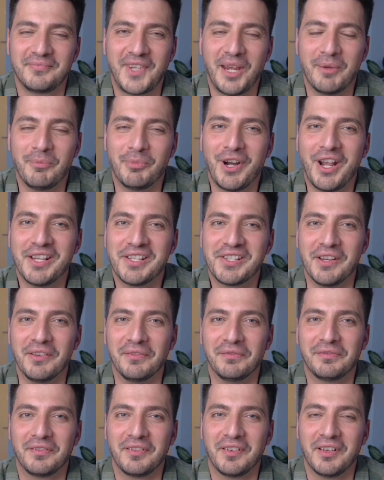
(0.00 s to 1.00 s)

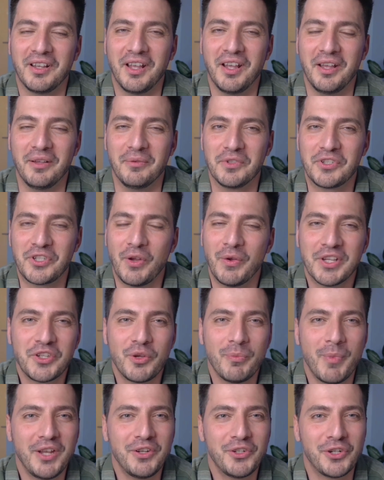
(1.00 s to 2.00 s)
Impressive. So as
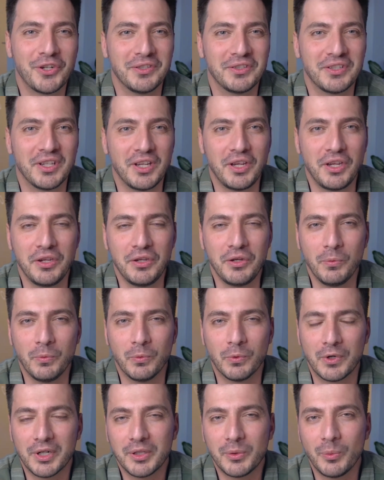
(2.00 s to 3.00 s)
you mentioned, you
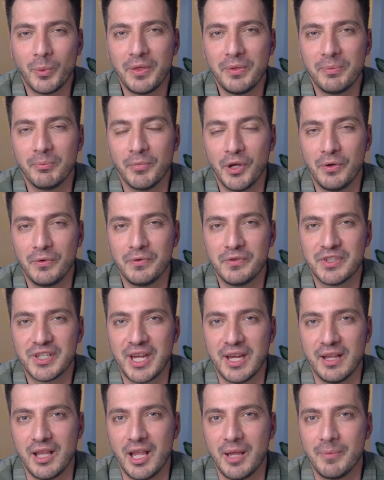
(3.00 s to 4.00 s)
worked with both
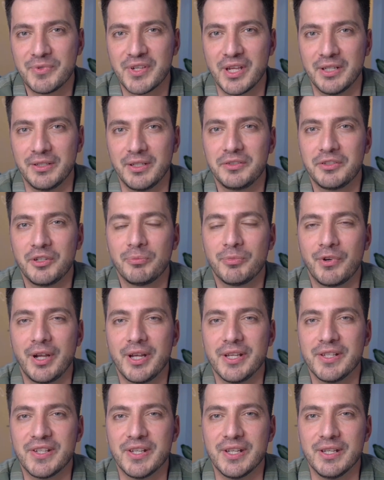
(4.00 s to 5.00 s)
scale-ups and
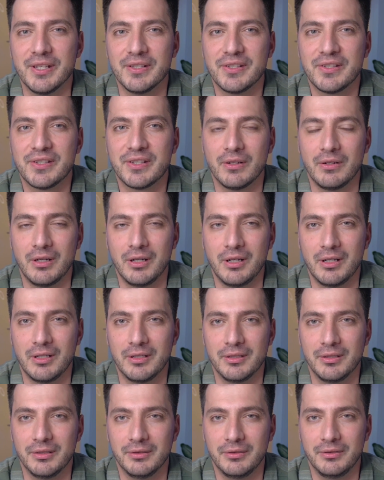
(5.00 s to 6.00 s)
enterprises
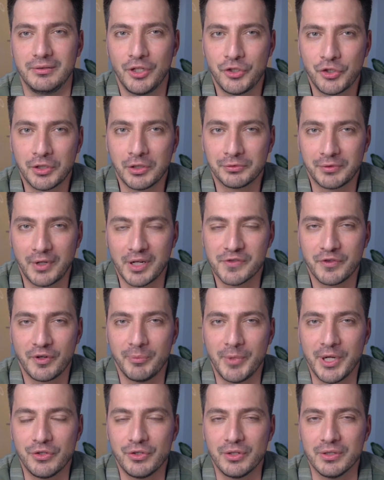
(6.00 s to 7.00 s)
on digital
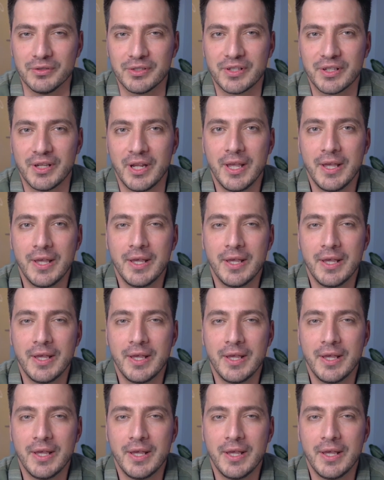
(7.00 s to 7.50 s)
transformations.